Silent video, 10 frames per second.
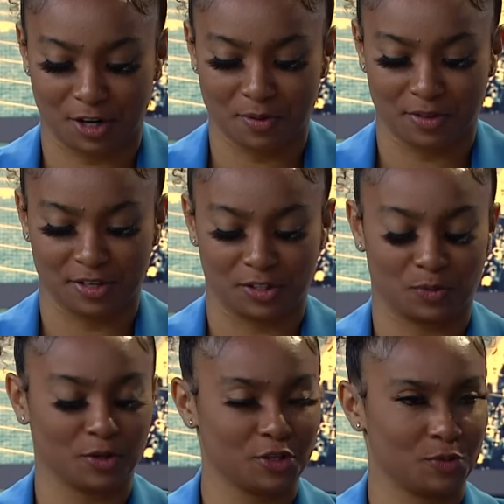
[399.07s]
start with this.
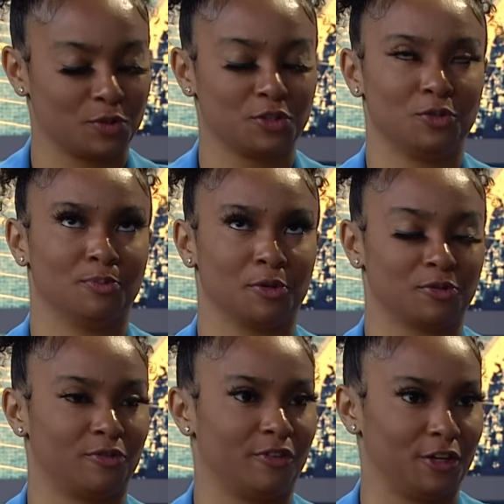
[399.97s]
What are you? What do you most
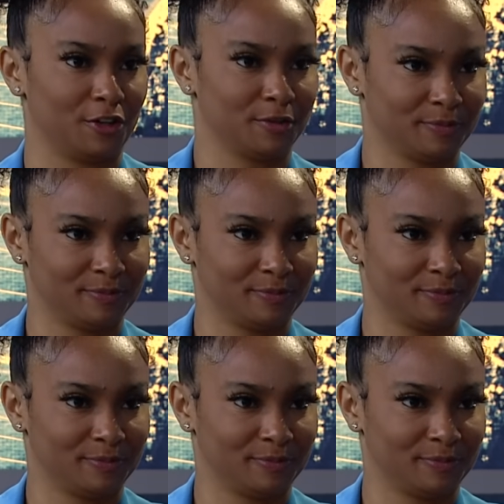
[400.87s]
fear?